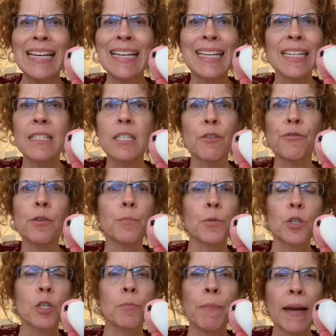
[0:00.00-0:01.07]
get different
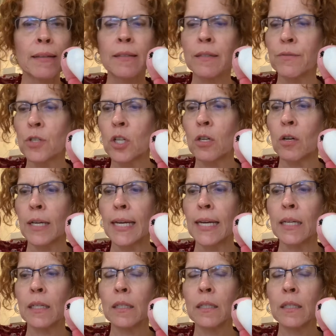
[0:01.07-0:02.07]
perspectives cooking,